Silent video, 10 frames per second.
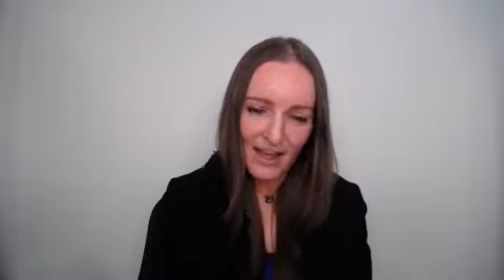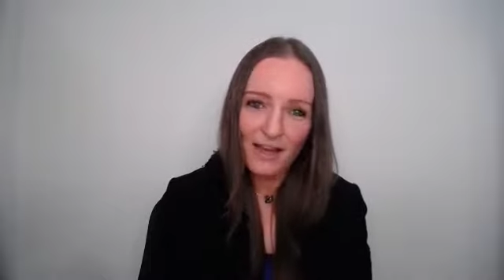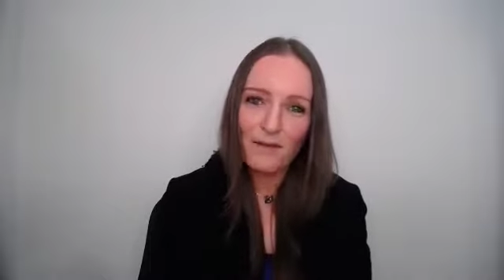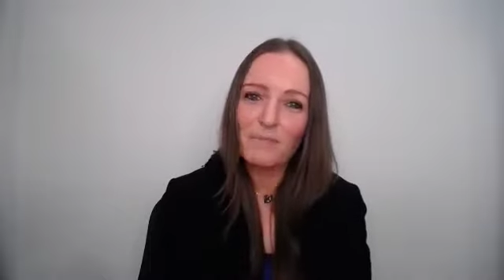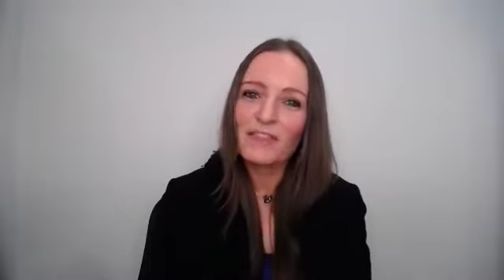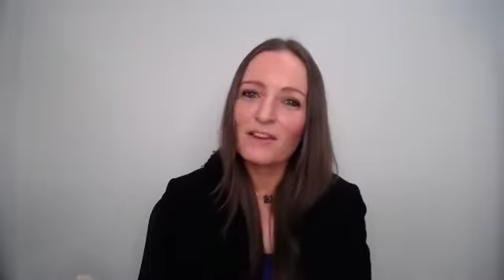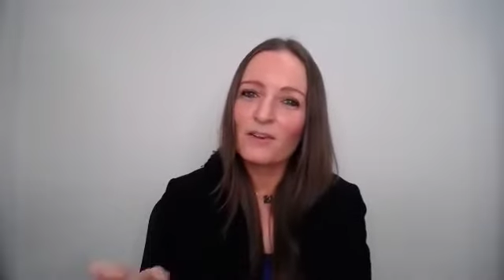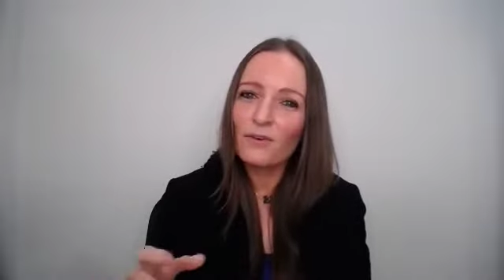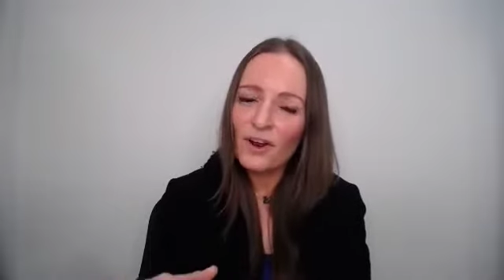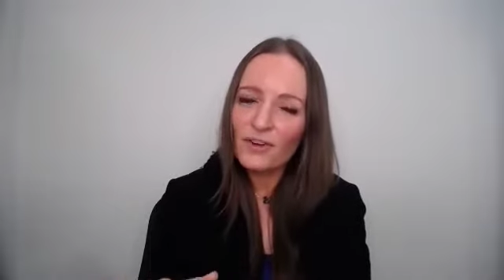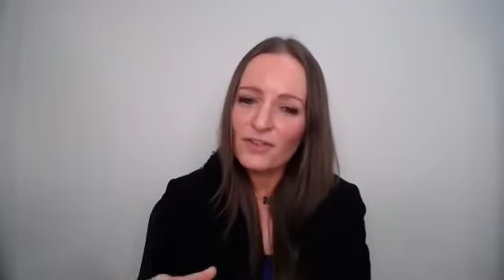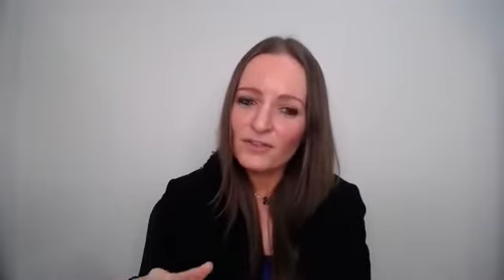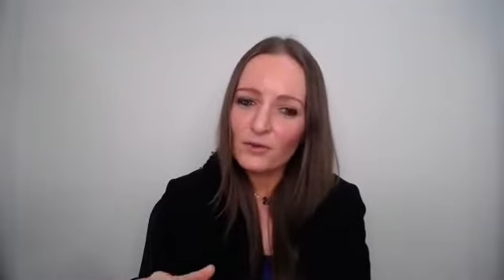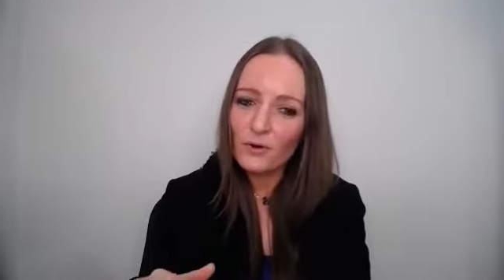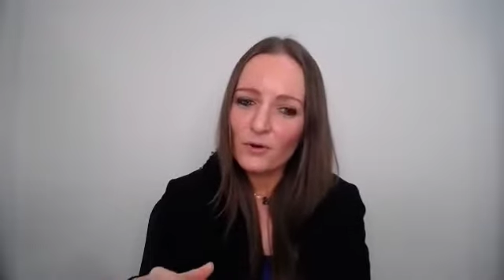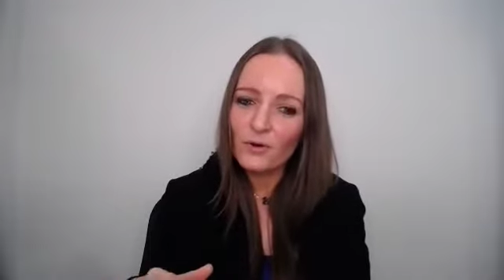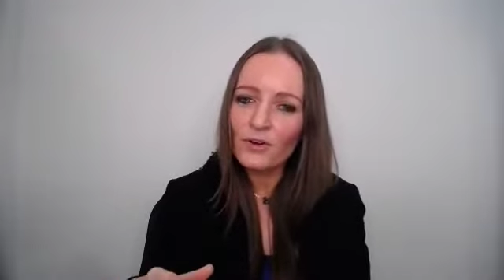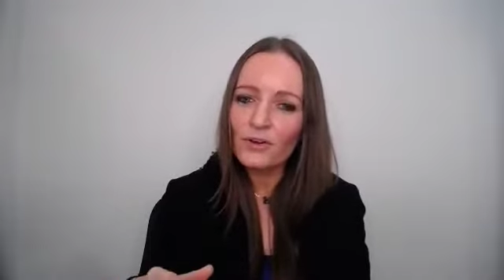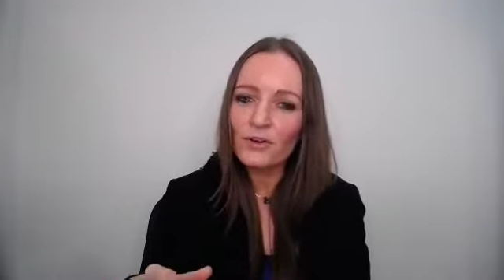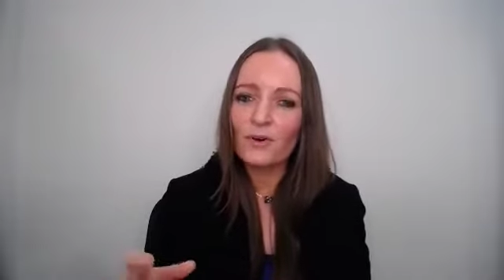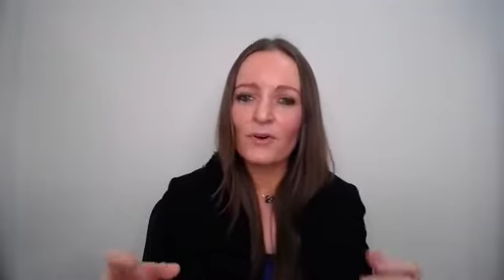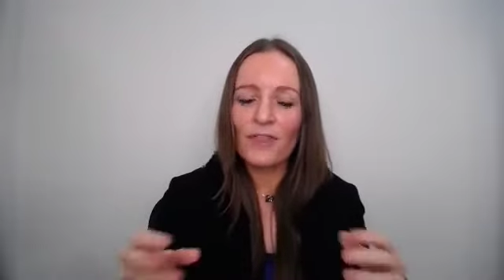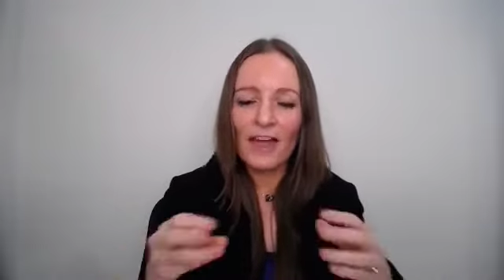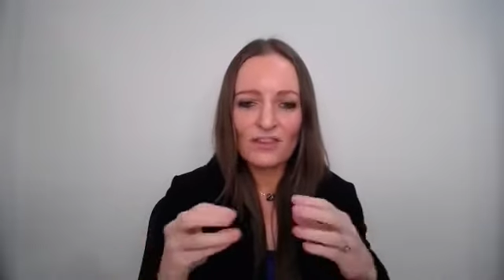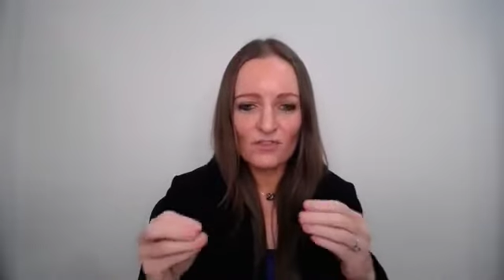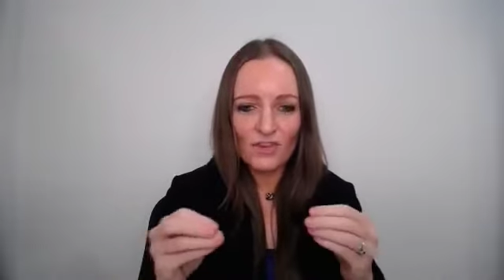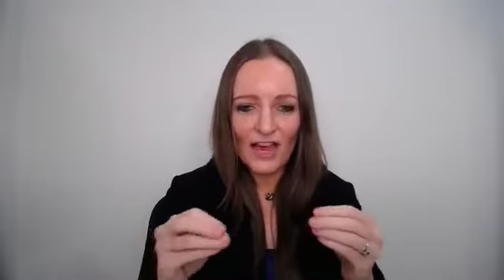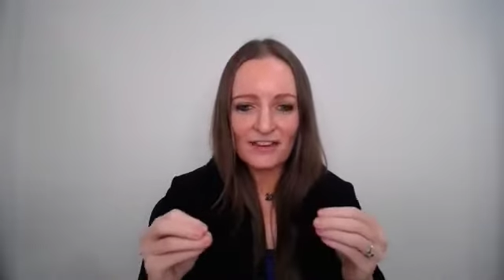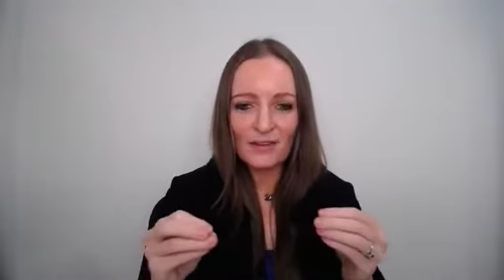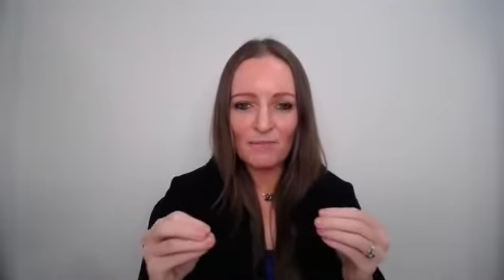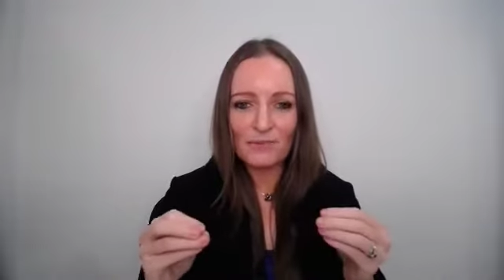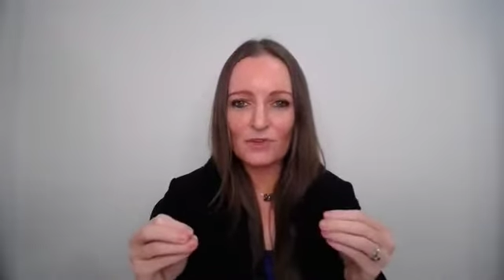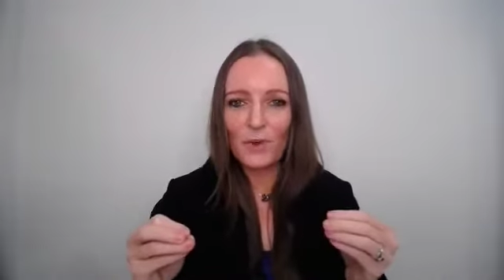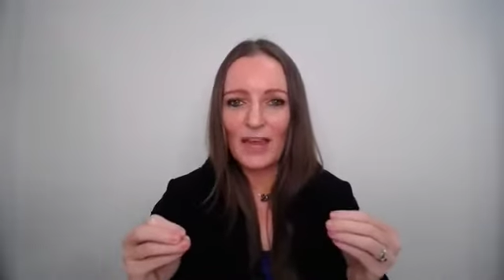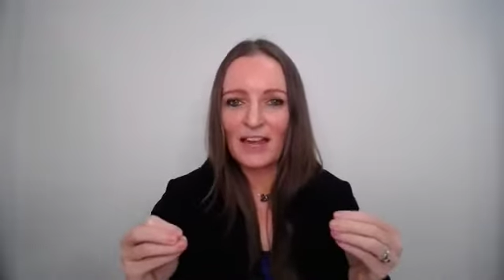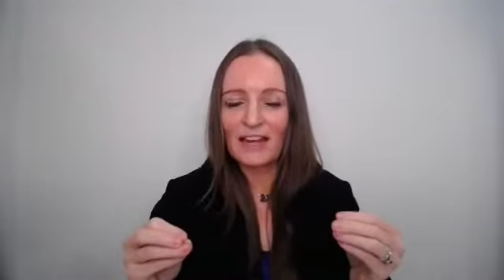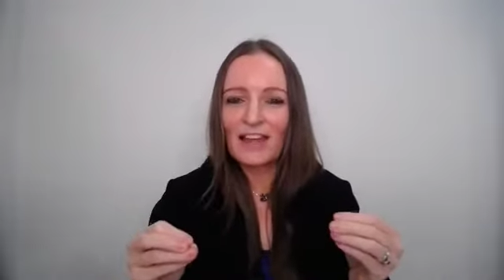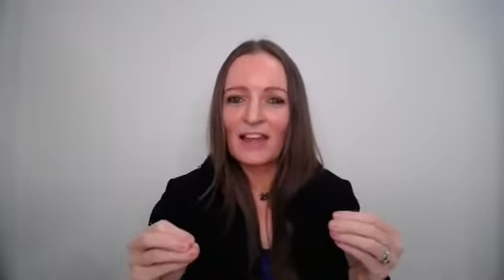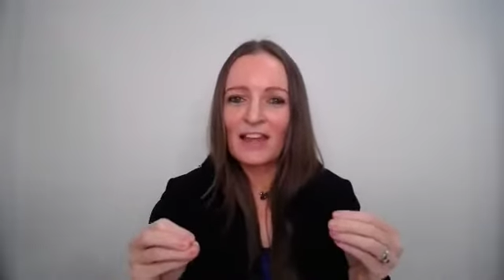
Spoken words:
But the crosstalk or that chatter between